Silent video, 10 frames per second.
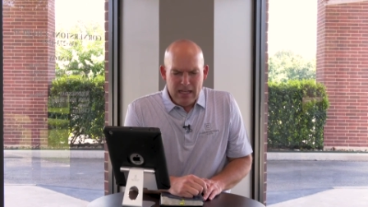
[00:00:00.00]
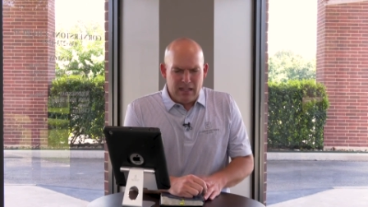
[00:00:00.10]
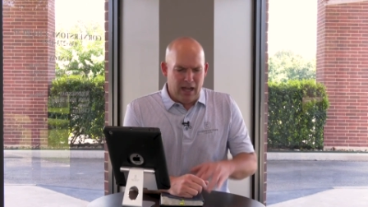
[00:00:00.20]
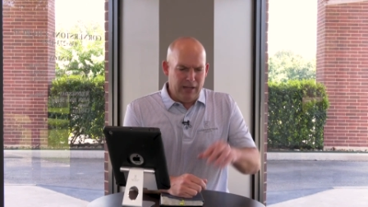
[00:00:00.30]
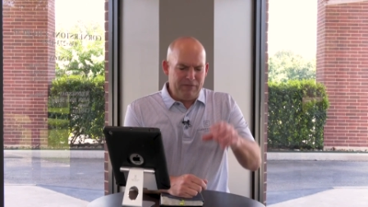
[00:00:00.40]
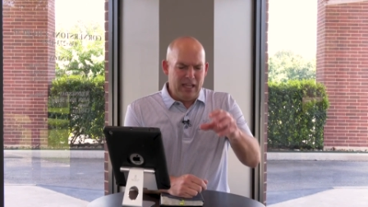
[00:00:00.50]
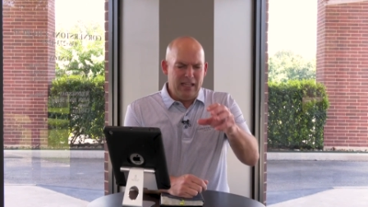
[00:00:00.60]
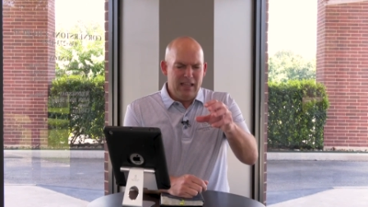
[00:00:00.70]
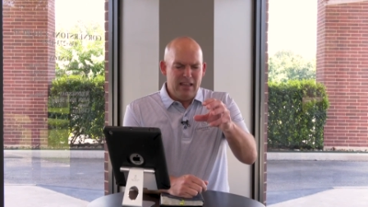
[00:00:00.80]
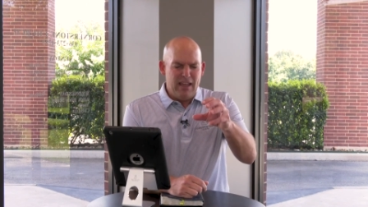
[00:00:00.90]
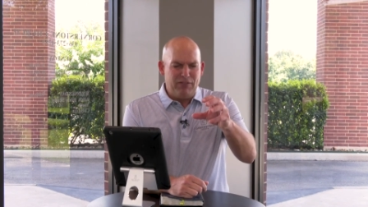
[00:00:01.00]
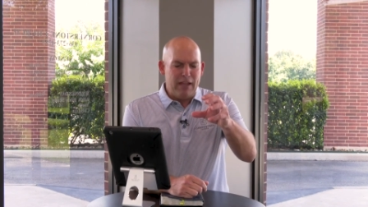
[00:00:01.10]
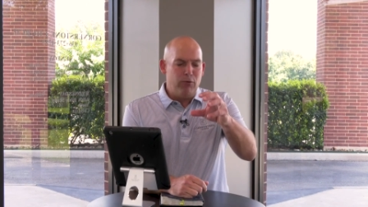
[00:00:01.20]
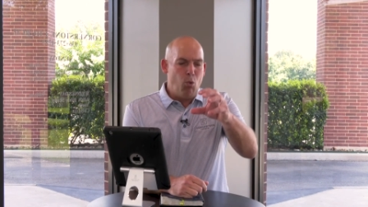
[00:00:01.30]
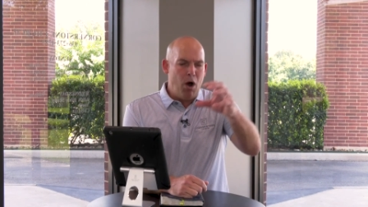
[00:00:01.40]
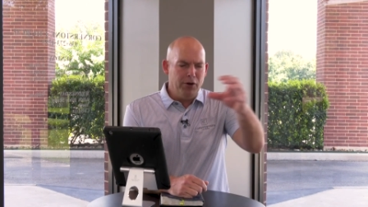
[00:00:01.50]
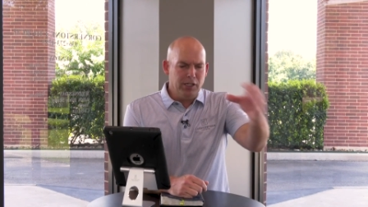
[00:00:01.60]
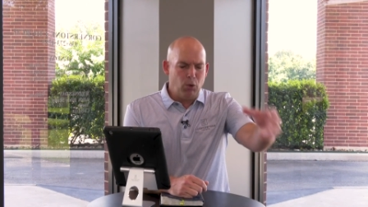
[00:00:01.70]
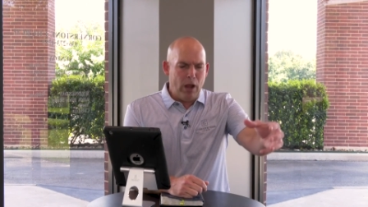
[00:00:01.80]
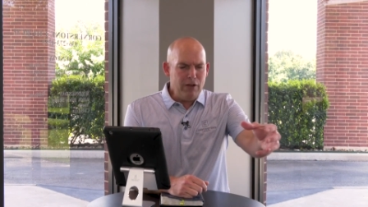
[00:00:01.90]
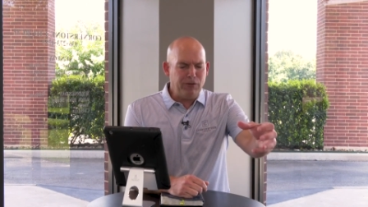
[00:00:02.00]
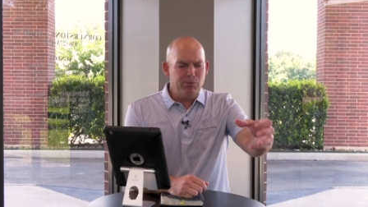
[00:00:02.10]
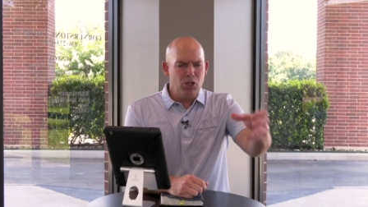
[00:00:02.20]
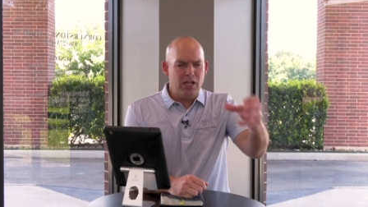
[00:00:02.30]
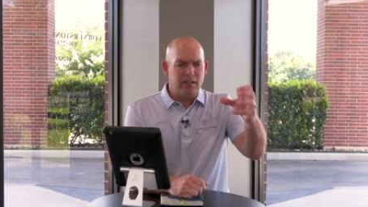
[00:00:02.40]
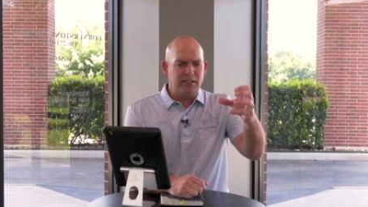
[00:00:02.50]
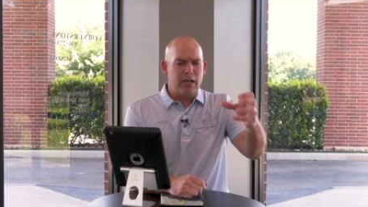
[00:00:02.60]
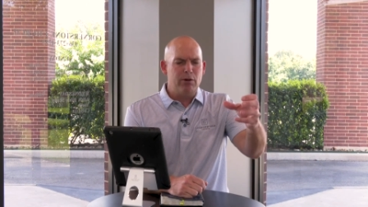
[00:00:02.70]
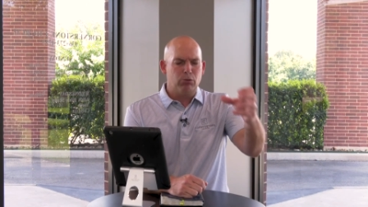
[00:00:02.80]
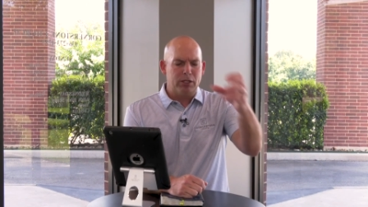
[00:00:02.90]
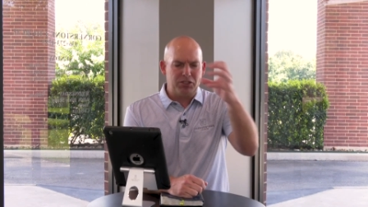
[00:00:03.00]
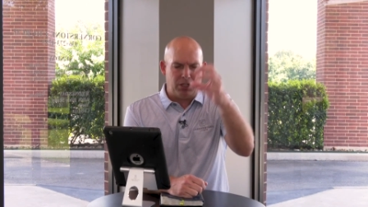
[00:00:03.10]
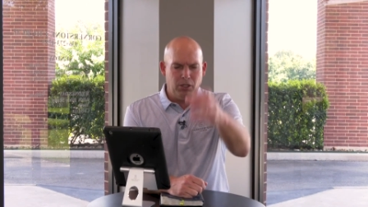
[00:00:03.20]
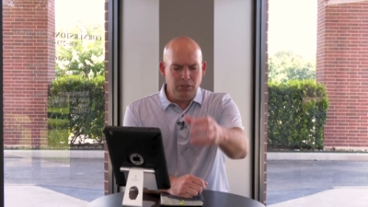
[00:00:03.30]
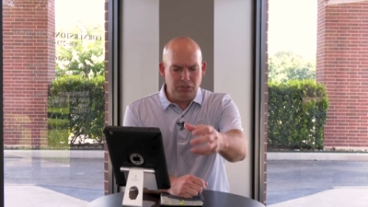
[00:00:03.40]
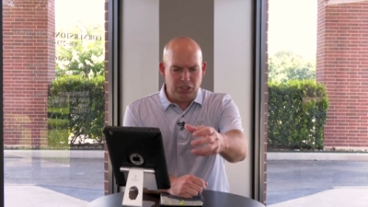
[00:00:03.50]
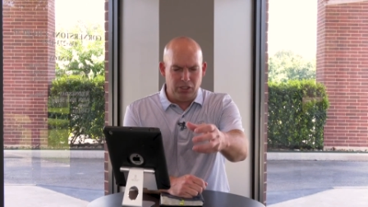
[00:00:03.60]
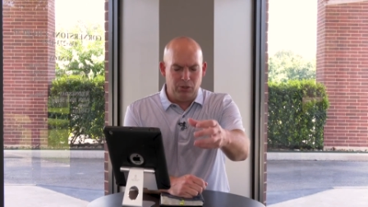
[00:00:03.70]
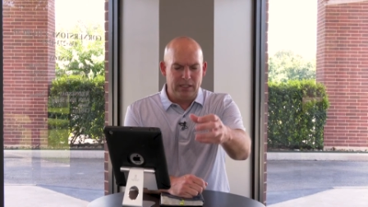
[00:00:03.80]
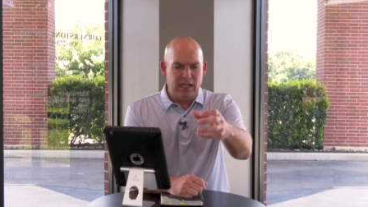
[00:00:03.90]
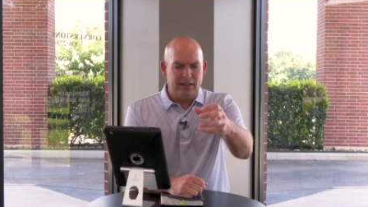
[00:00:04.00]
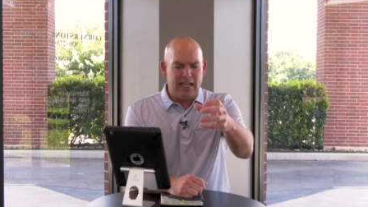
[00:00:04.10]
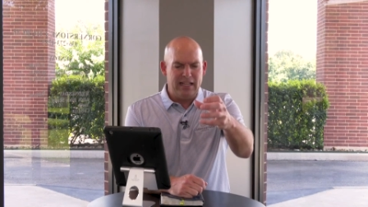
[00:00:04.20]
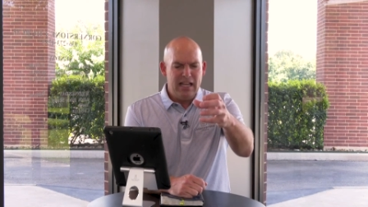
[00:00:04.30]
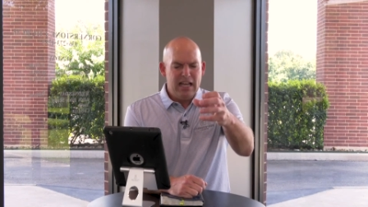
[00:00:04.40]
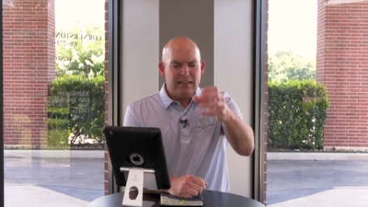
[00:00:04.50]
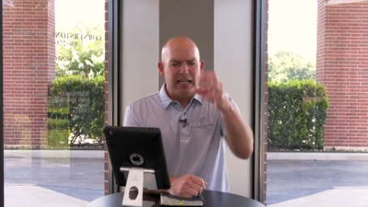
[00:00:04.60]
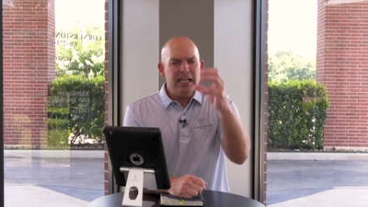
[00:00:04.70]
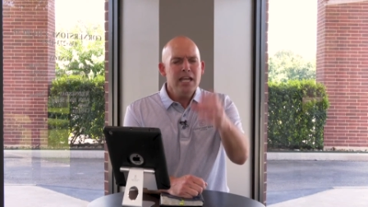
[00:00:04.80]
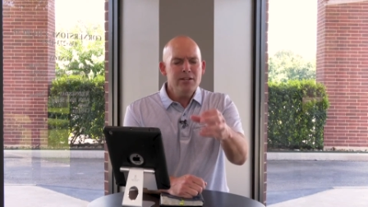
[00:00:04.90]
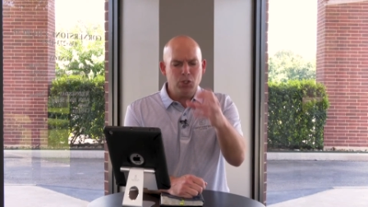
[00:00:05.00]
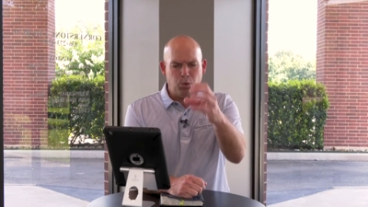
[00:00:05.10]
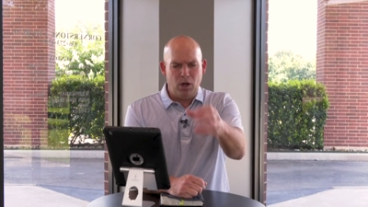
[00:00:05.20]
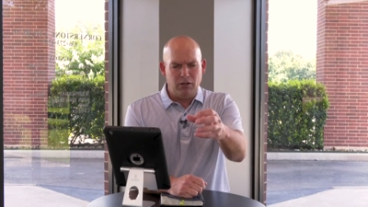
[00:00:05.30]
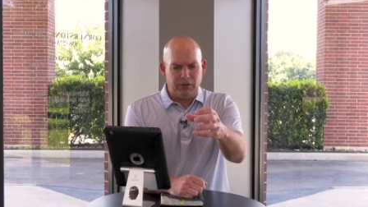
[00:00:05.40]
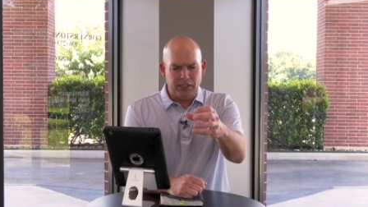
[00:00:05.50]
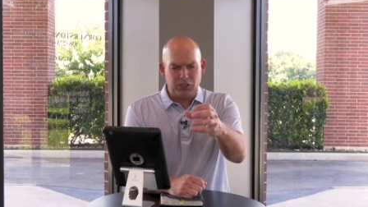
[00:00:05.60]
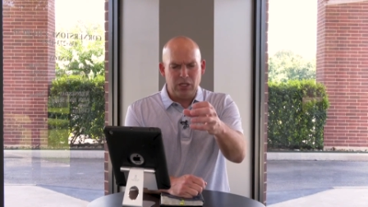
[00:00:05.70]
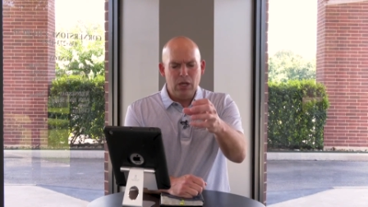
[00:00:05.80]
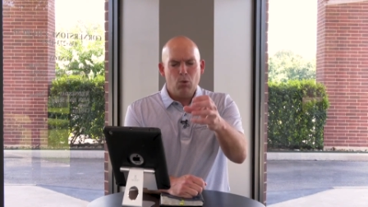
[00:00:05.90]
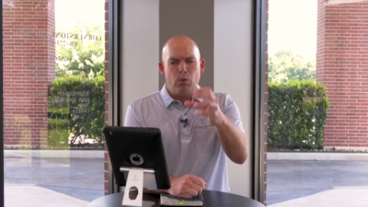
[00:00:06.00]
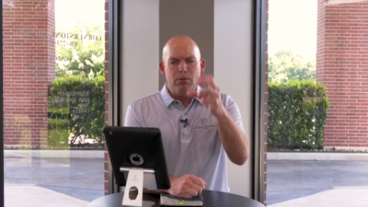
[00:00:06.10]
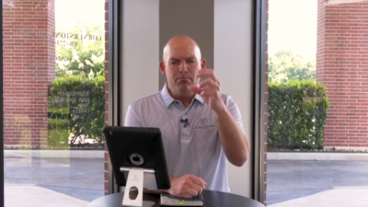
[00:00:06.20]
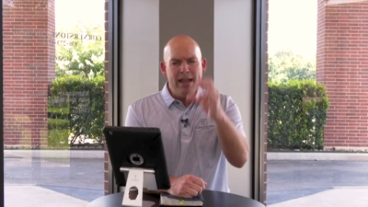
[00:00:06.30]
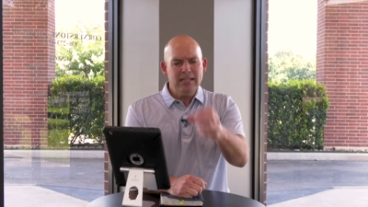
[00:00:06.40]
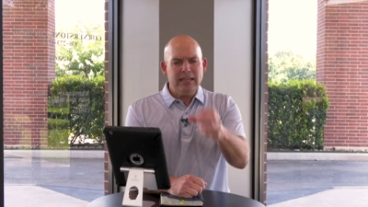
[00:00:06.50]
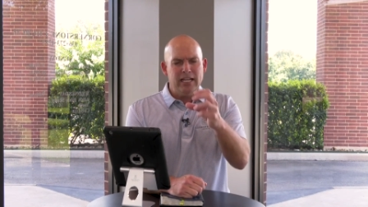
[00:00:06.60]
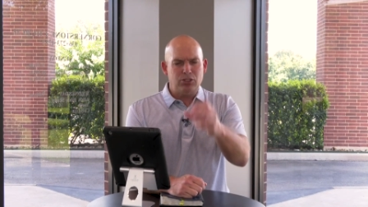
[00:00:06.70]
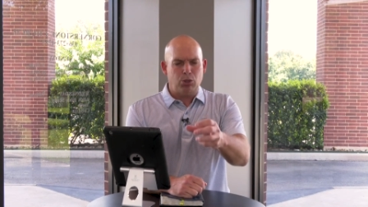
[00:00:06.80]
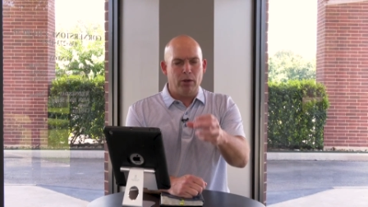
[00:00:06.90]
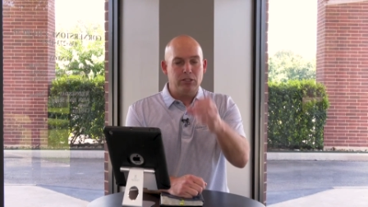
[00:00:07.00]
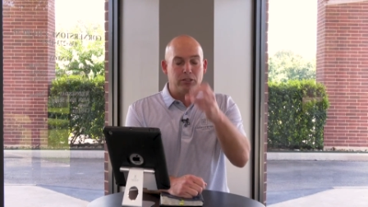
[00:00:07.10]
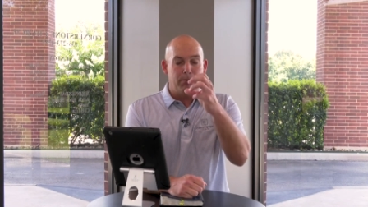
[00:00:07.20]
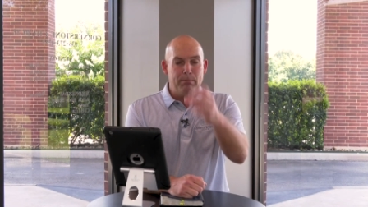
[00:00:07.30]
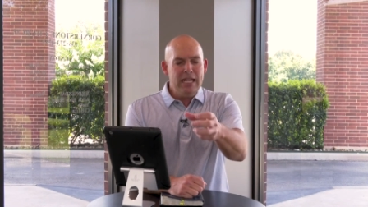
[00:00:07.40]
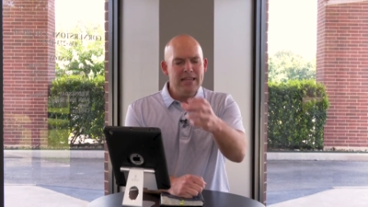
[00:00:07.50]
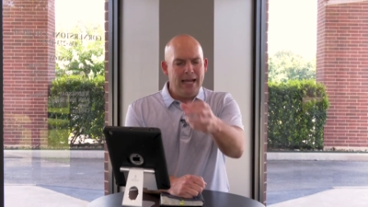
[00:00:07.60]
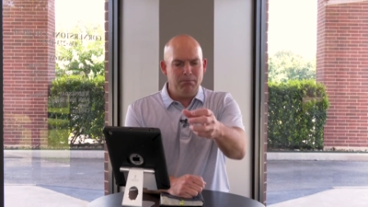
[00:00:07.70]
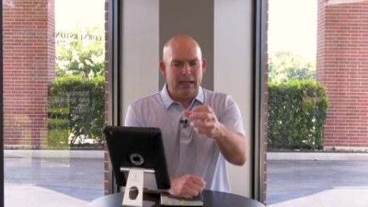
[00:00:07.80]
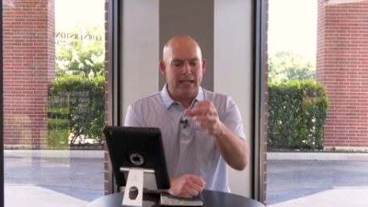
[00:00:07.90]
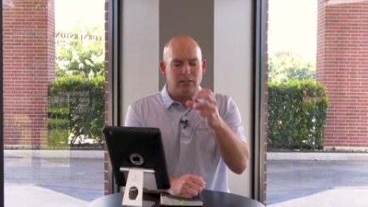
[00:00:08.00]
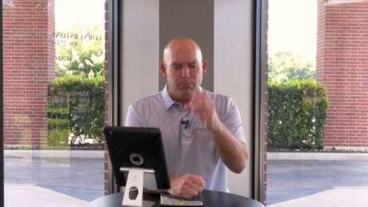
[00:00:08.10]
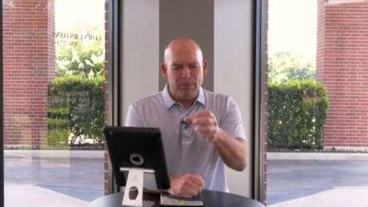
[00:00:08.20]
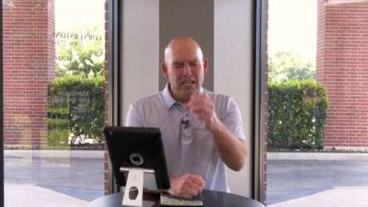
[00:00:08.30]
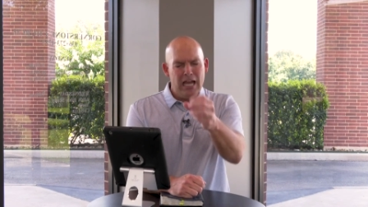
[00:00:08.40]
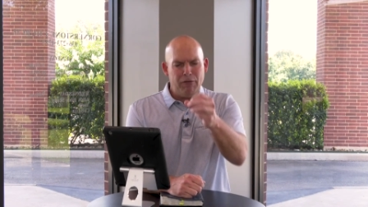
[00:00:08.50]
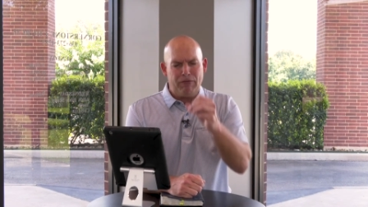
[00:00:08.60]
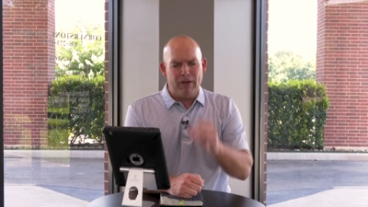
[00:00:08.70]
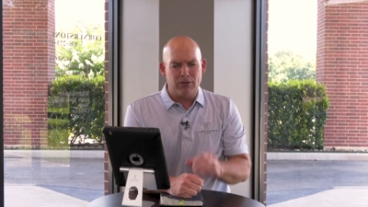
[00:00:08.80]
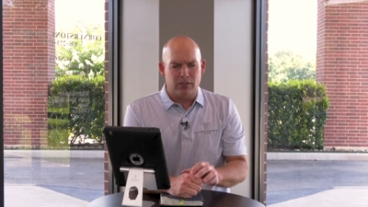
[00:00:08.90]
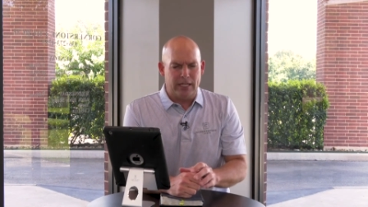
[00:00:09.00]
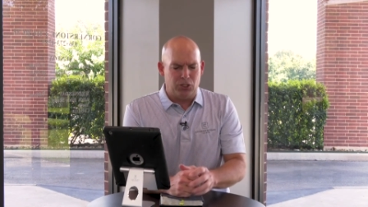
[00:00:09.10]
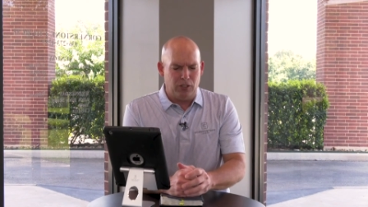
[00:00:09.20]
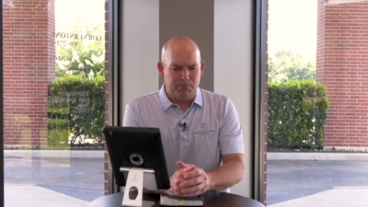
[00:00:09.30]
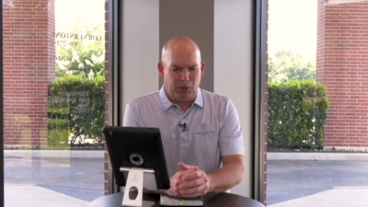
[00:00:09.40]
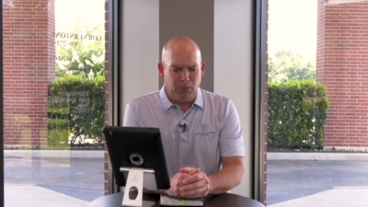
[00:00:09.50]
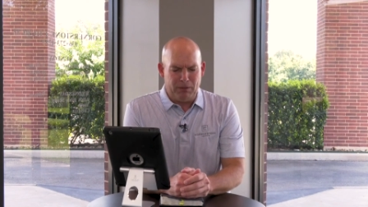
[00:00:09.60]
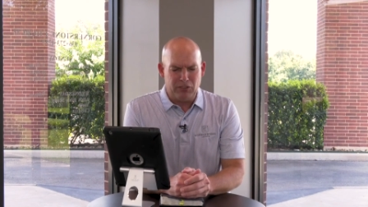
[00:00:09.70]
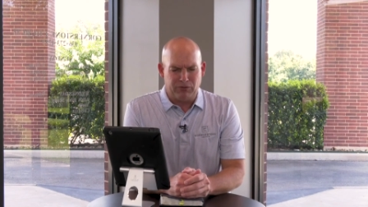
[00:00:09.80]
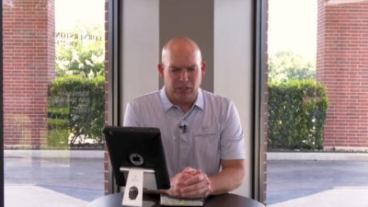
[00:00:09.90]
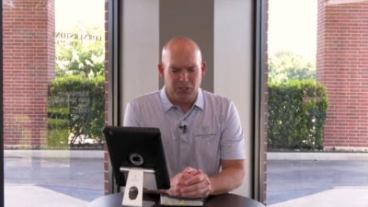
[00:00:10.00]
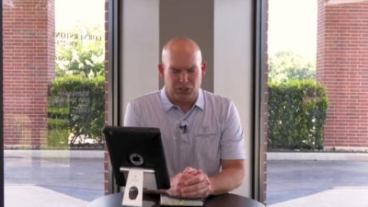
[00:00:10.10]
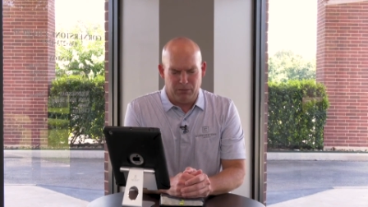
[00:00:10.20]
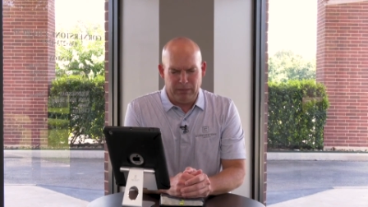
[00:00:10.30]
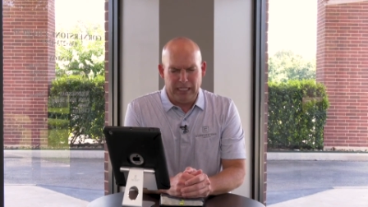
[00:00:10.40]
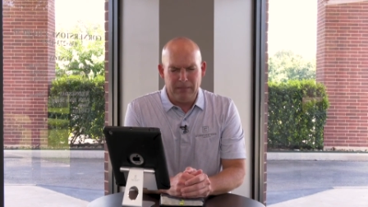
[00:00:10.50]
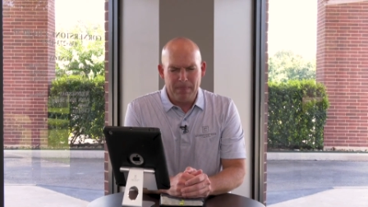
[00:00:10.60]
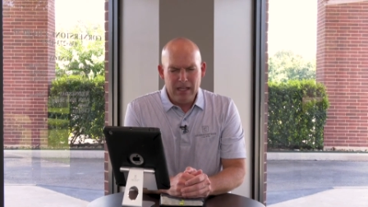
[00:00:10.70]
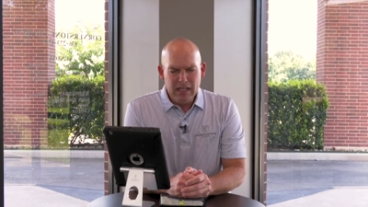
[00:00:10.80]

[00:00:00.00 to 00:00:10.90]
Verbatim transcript: God, if they if they've wandered away from you, God, that they would return to you. And God, that that each one of us would make that choice to be that man, to be that father that you've purposed for us to be.